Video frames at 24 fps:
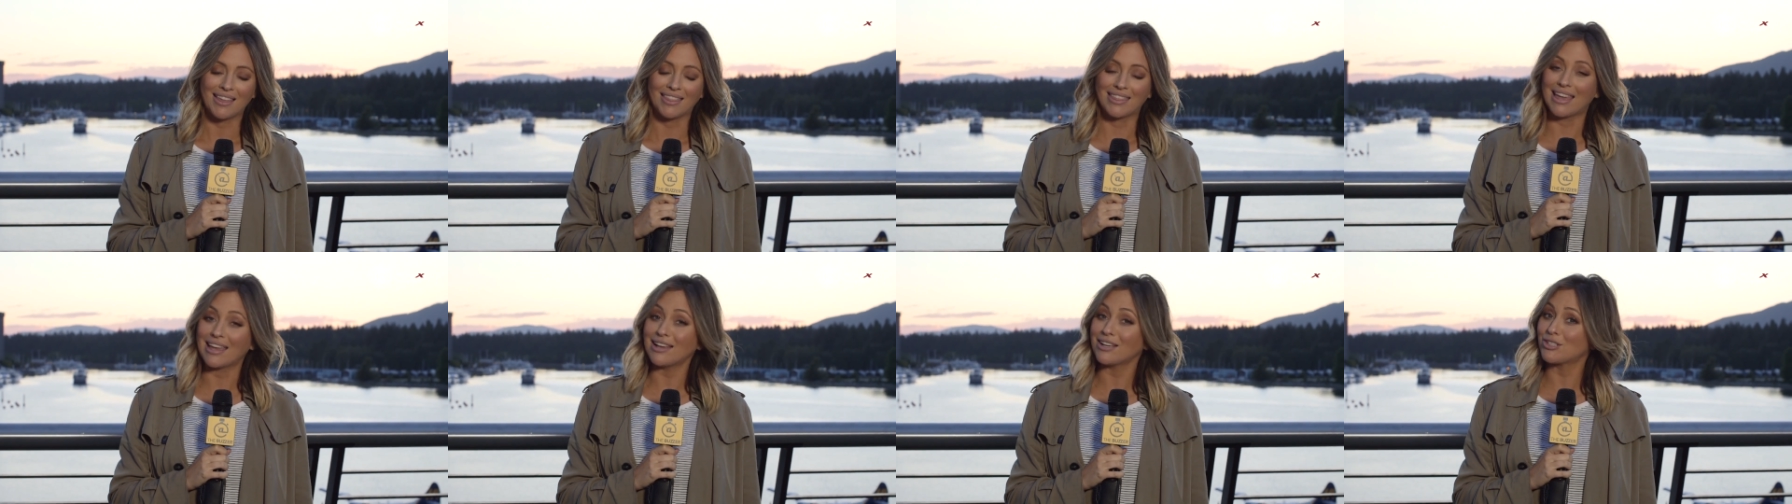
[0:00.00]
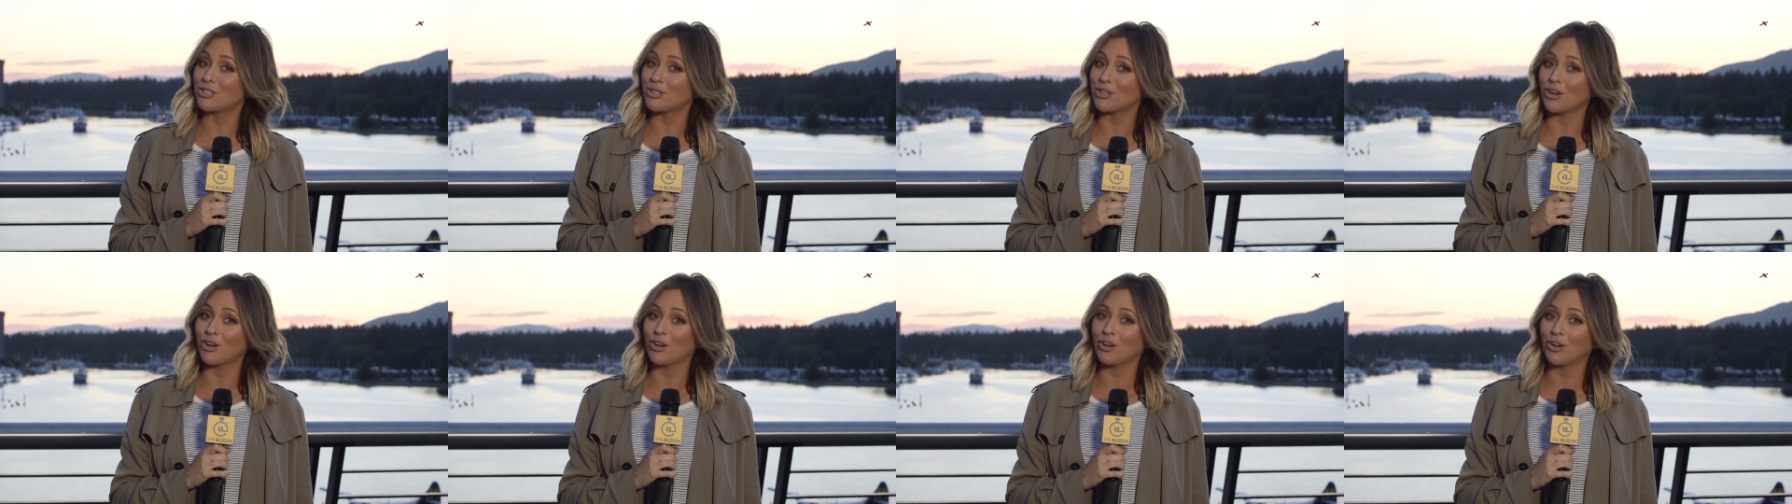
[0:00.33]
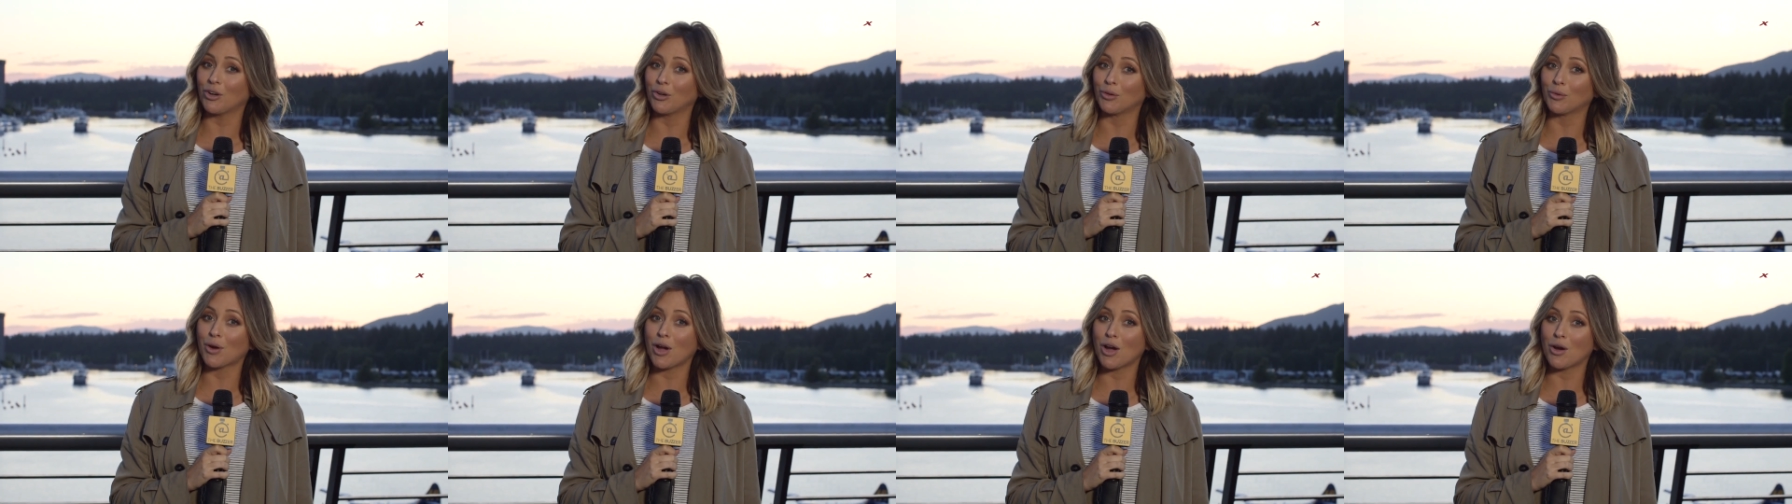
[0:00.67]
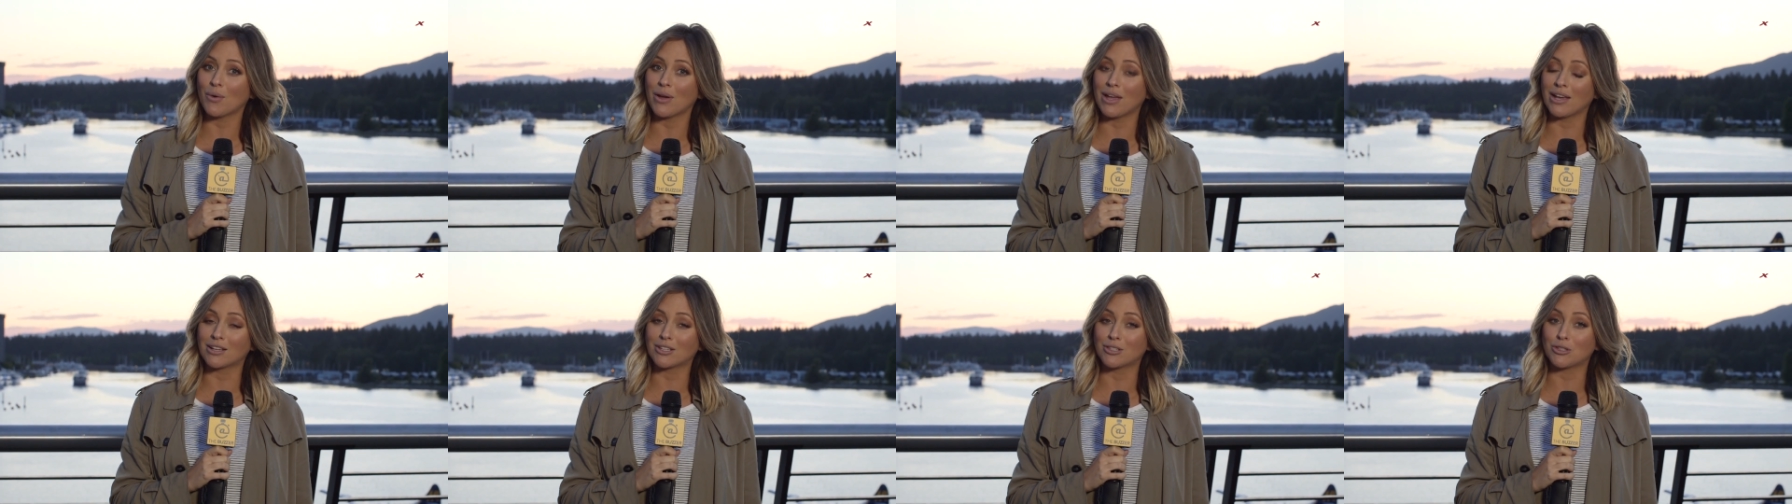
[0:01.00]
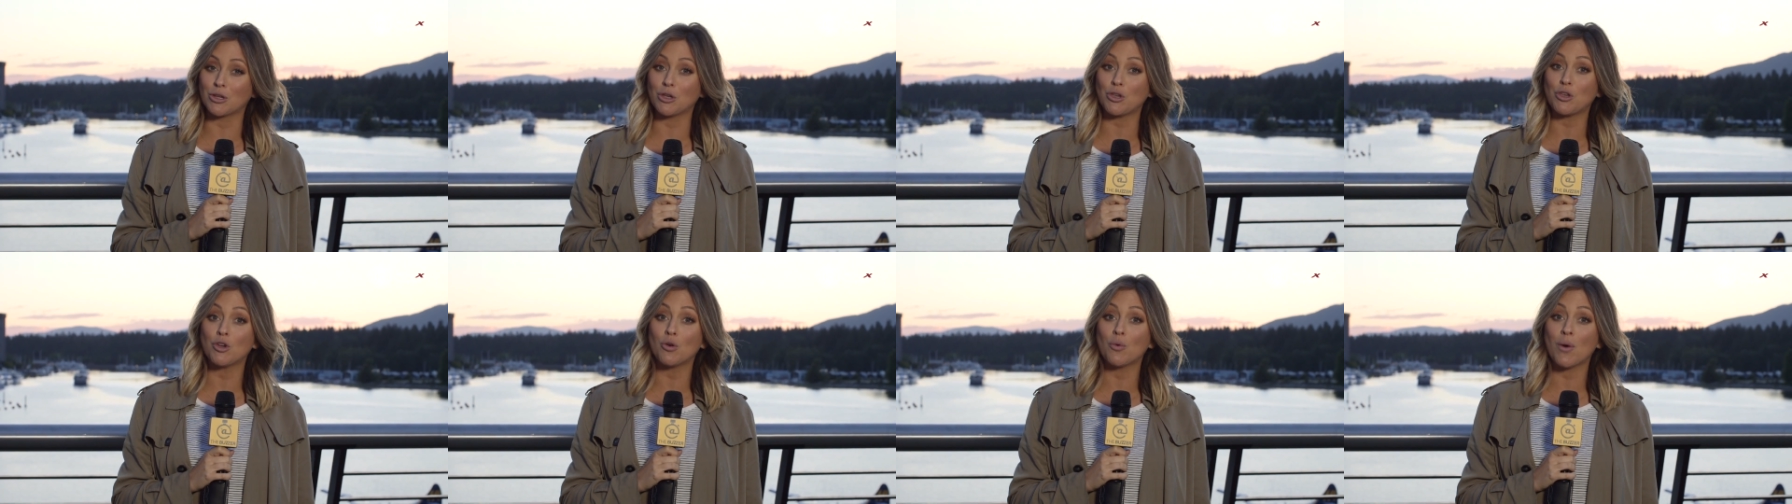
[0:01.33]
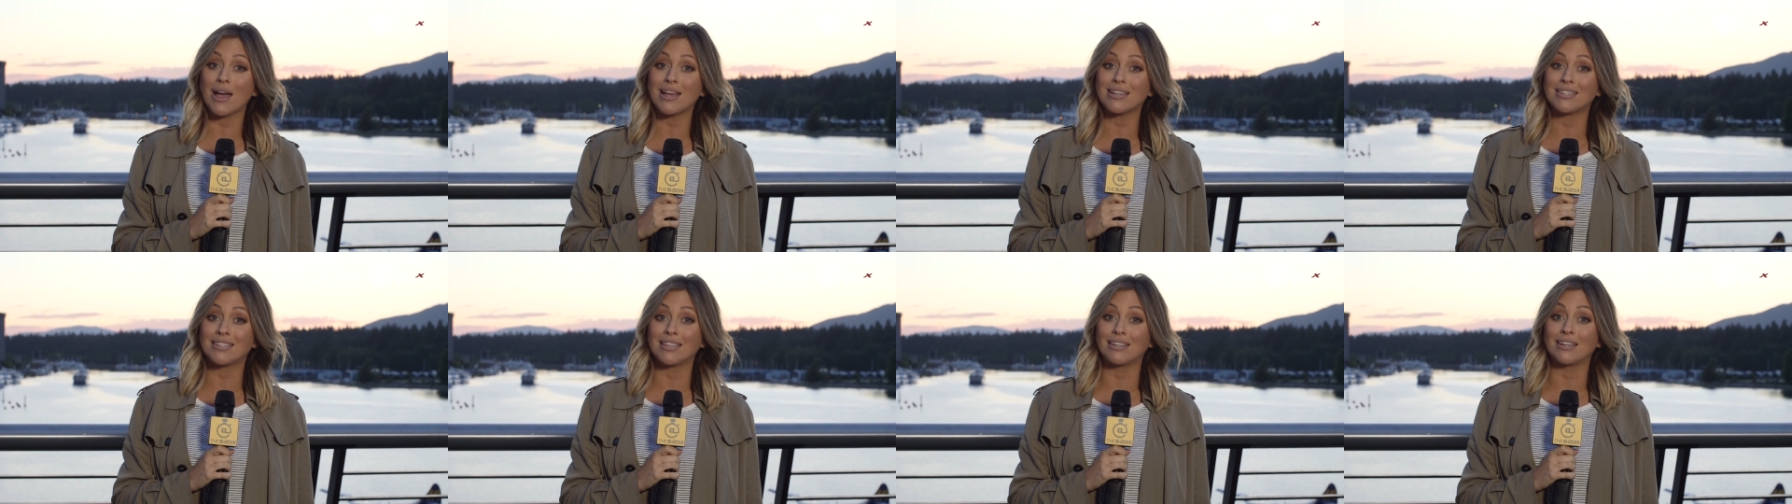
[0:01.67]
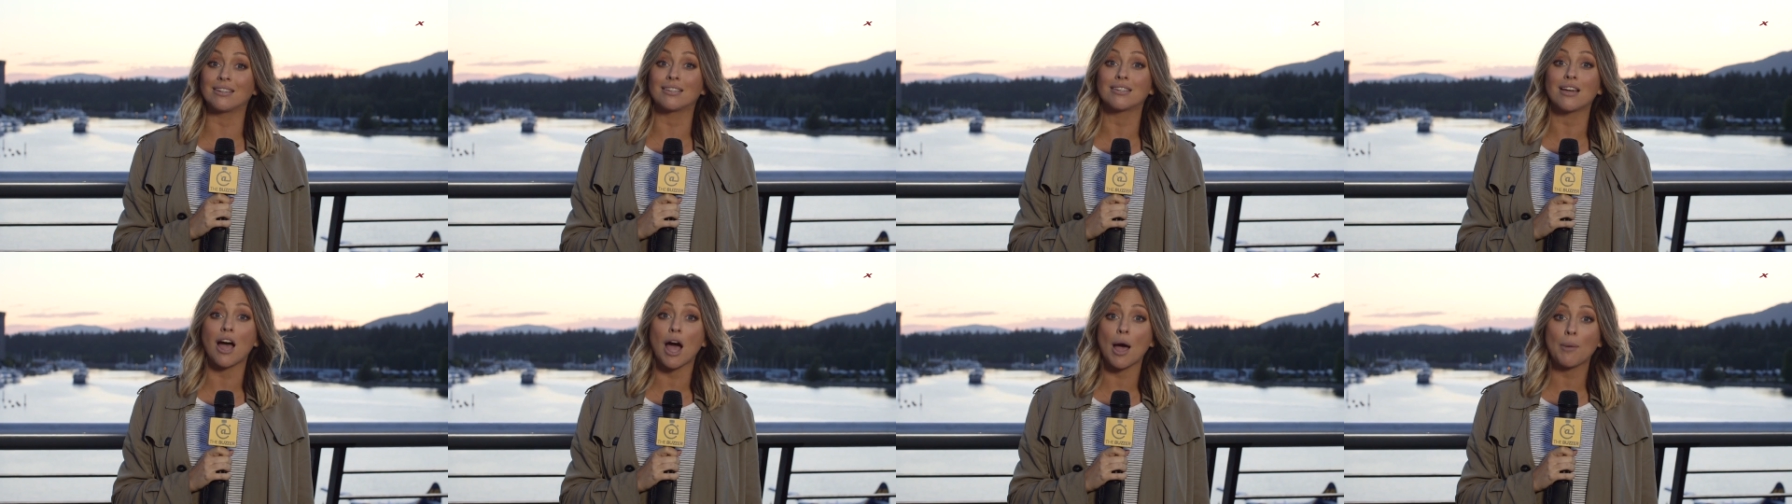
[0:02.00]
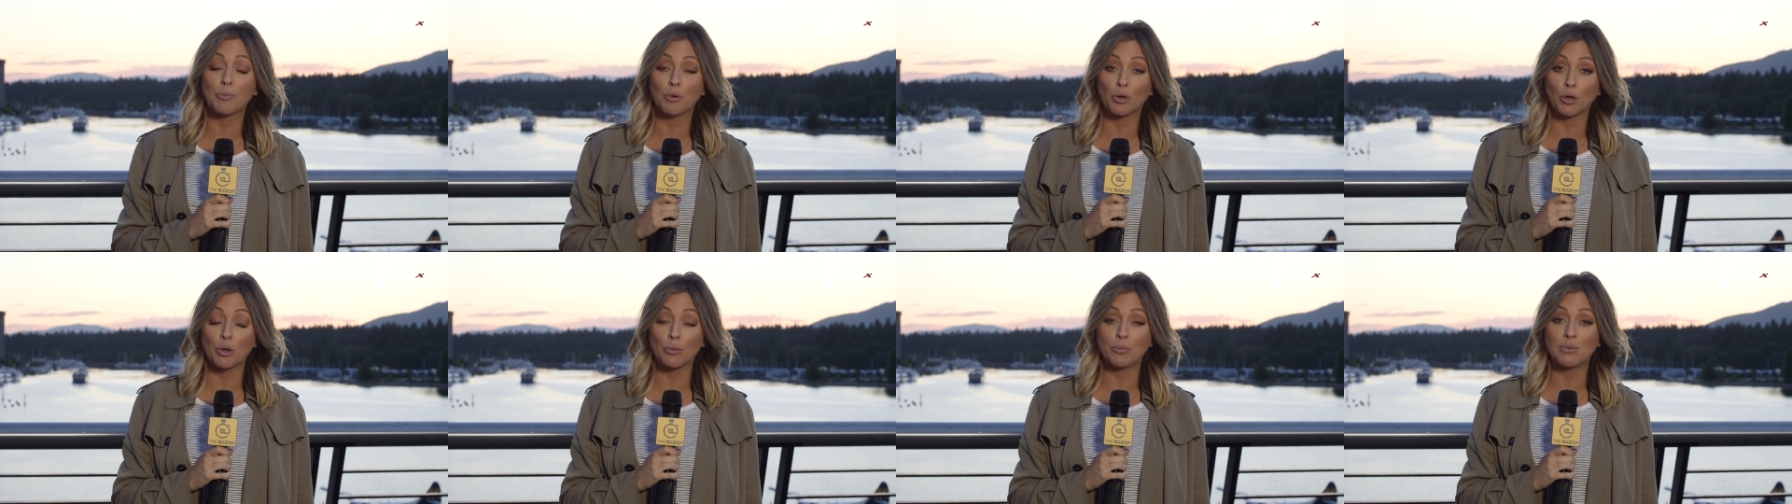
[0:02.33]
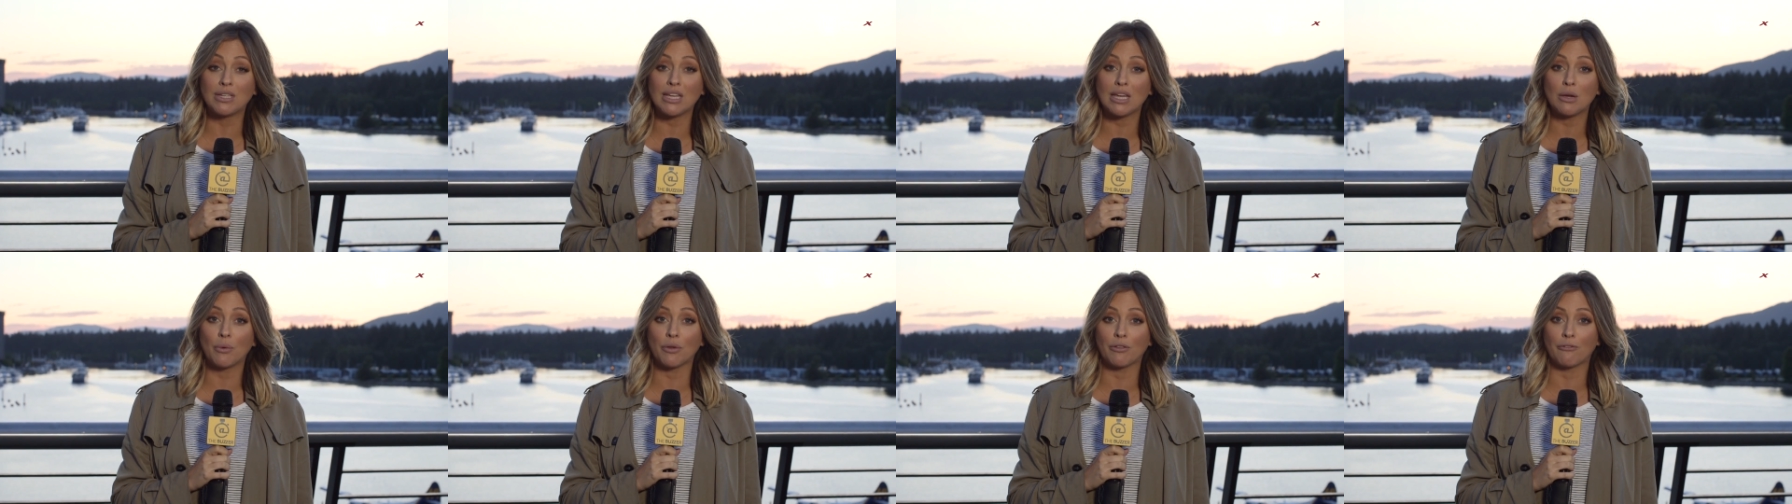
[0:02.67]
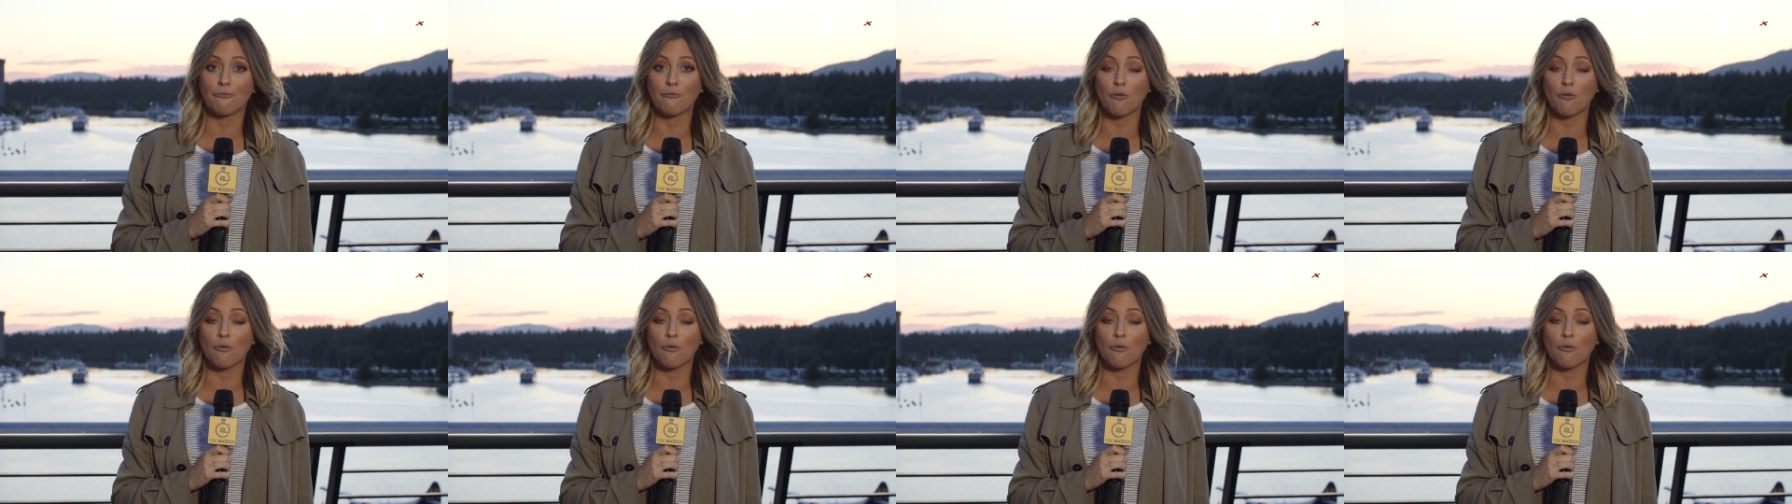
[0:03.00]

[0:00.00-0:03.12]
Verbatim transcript: Thanks to her heroics, the US at a top Group D with